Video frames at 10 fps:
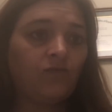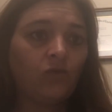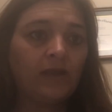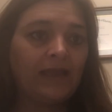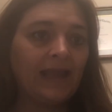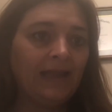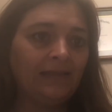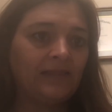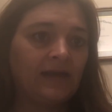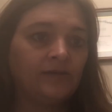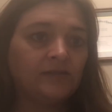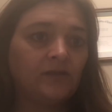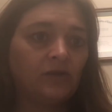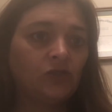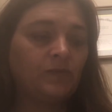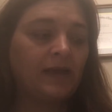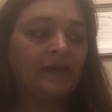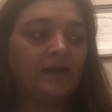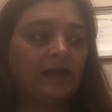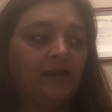$48,000 by
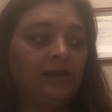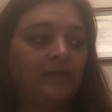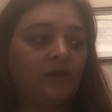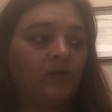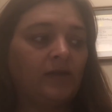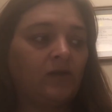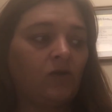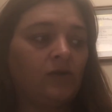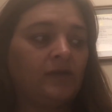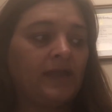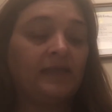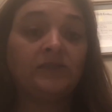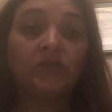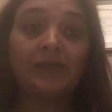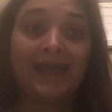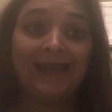not carrying that credit card debt to